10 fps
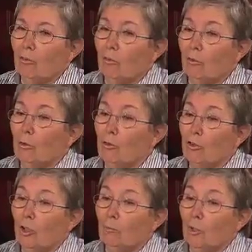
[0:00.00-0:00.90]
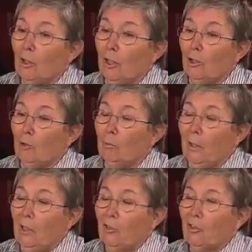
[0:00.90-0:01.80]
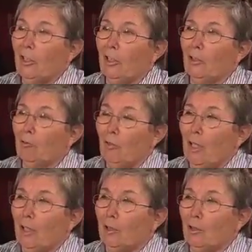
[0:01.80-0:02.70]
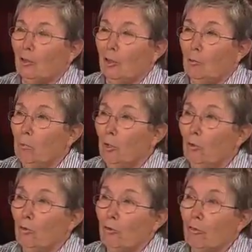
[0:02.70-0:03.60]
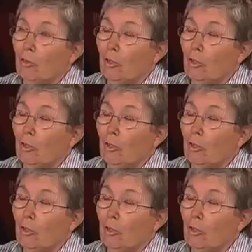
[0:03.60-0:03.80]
threw something together based on the fact in minerals